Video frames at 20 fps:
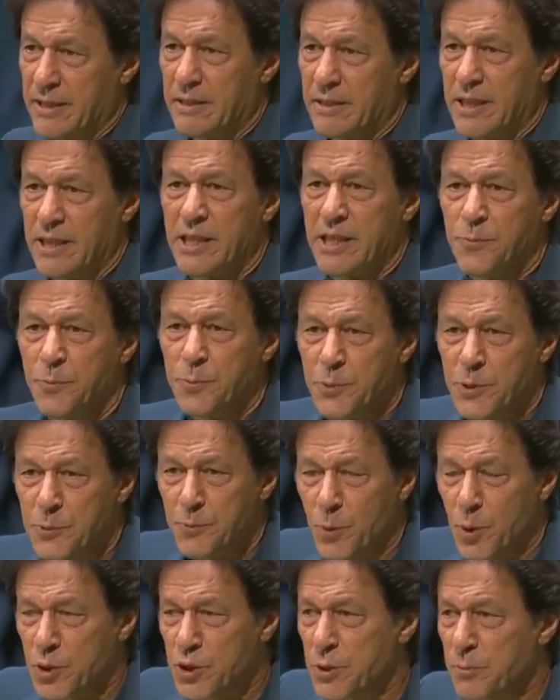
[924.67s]
This is
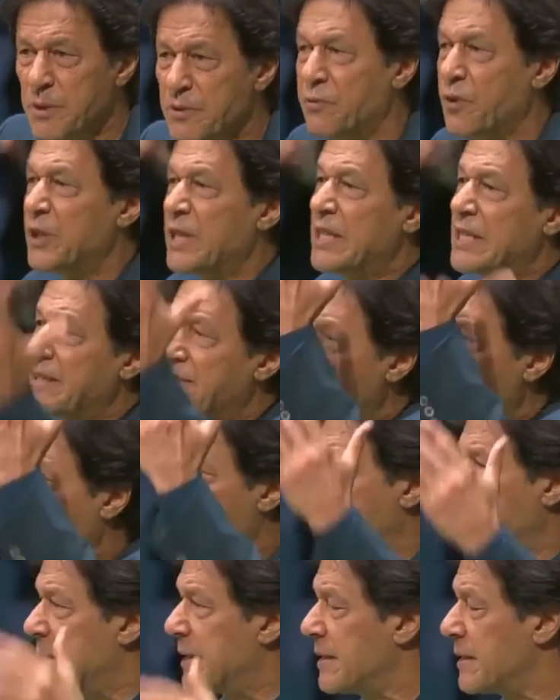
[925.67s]
supposed to be for the
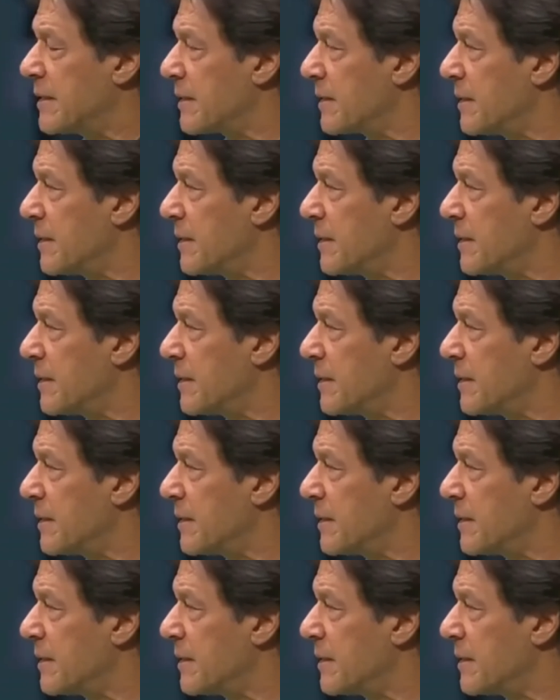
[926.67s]
development.